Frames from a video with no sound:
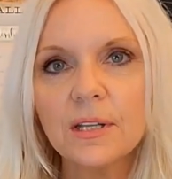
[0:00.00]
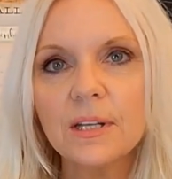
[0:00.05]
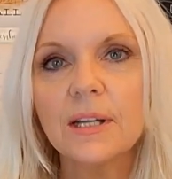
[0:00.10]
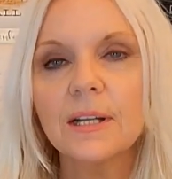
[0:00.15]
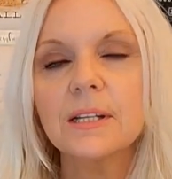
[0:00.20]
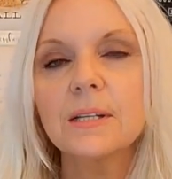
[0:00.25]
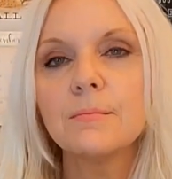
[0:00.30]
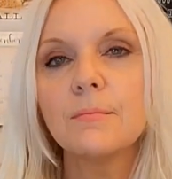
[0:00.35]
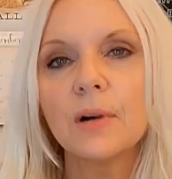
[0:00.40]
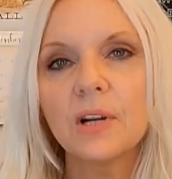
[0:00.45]
that
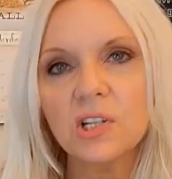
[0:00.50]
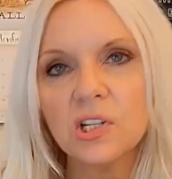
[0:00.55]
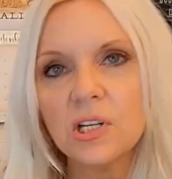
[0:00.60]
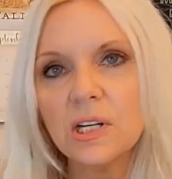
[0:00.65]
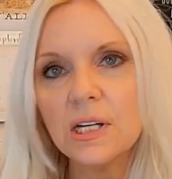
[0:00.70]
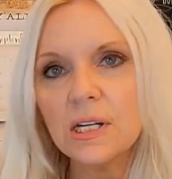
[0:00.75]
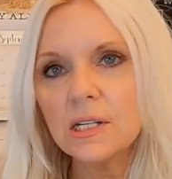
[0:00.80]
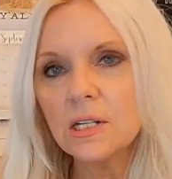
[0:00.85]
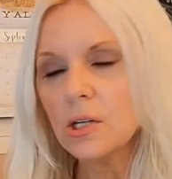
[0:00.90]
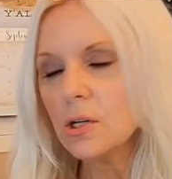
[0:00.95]
it's much
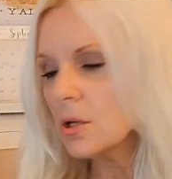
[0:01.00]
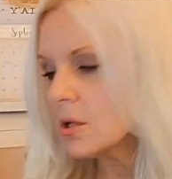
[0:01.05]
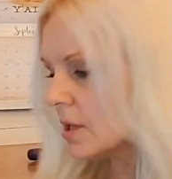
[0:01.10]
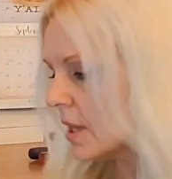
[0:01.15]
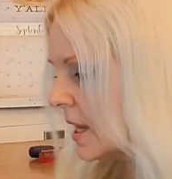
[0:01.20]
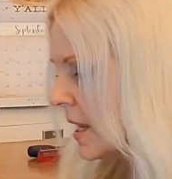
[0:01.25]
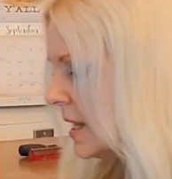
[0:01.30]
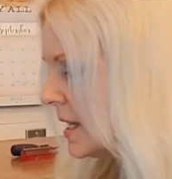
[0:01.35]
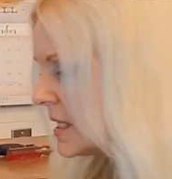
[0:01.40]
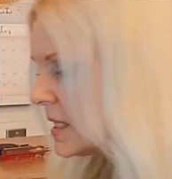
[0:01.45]
easier
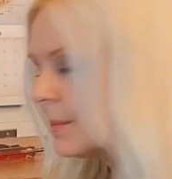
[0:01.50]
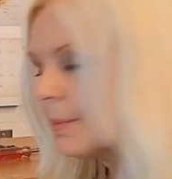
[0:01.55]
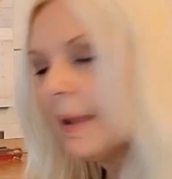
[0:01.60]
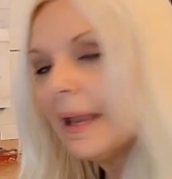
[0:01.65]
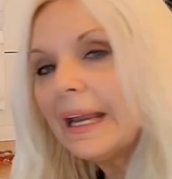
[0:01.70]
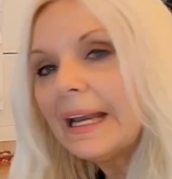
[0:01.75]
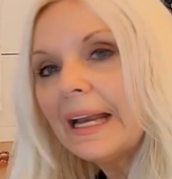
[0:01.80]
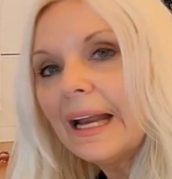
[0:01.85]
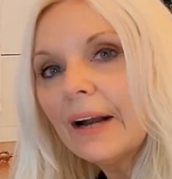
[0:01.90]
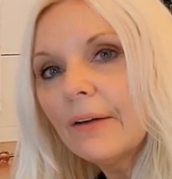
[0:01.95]
to paint